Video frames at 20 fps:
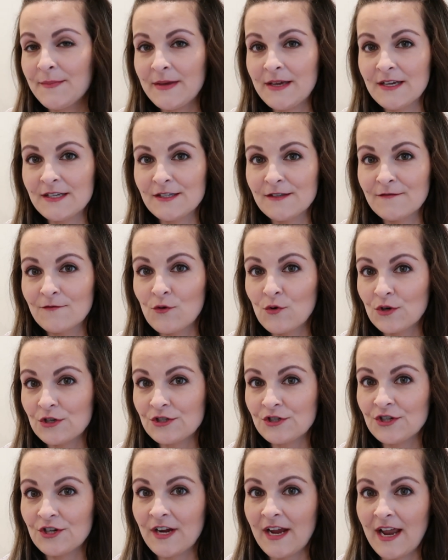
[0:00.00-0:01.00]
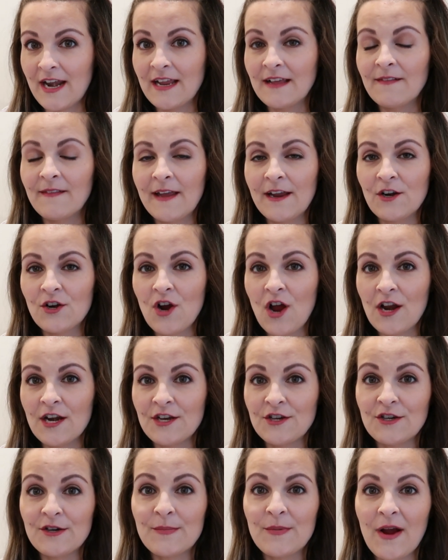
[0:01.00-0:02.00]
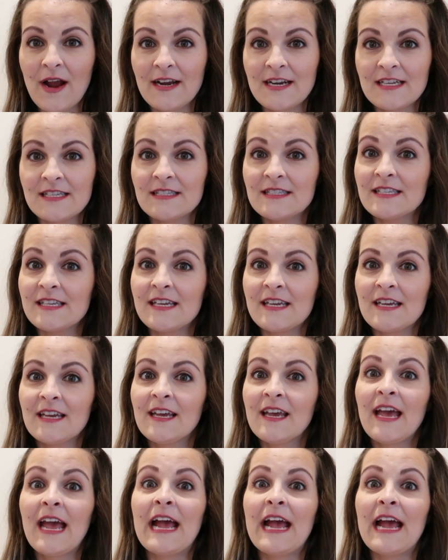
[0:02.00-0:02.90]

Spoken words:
because of course you're getting later on in your pregnancy